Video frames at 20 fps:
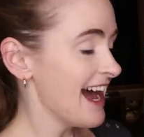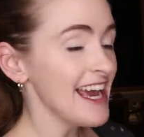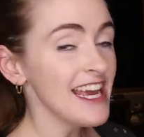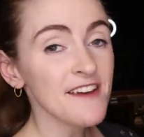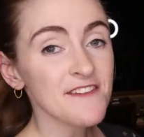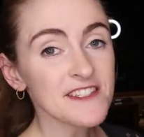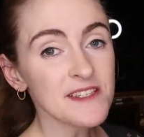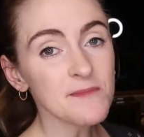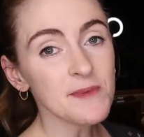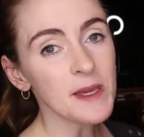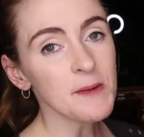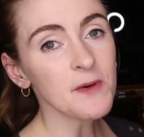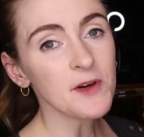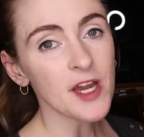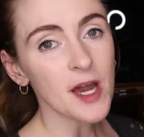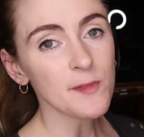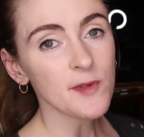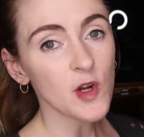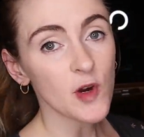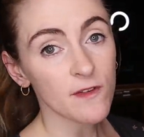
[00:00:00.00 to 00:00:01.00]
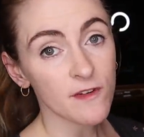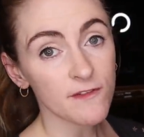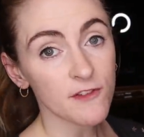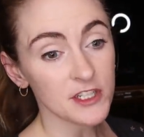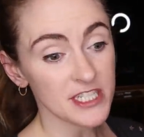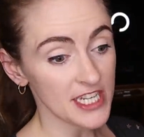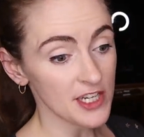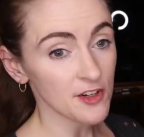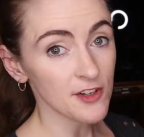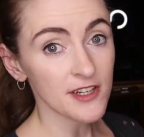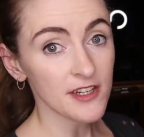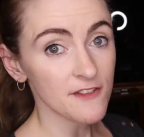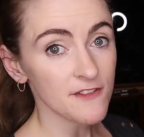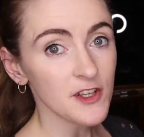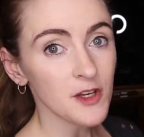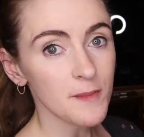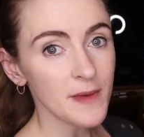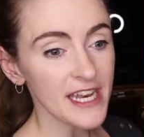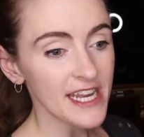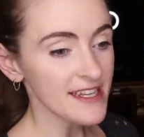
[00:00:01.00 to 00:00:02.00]
I have some people coming over for dinner in a
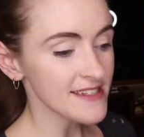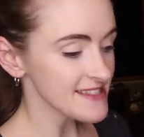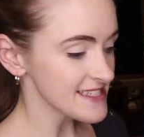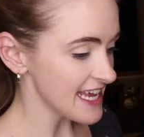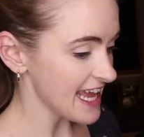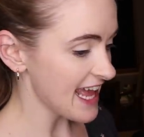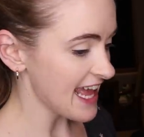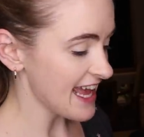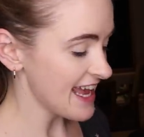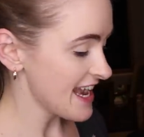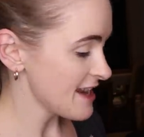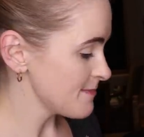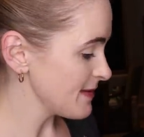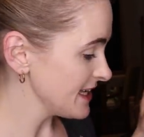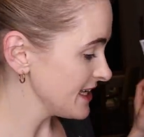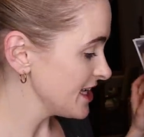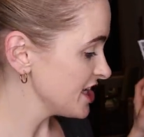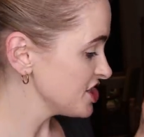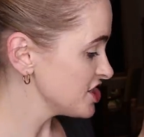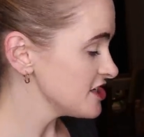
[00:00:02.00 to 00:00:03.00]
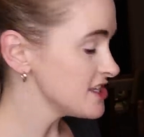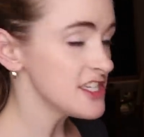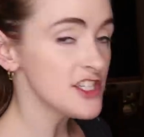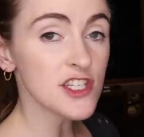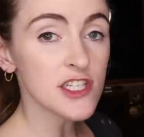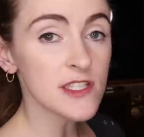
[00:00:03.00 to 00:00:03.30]
few minutes and my kitchen's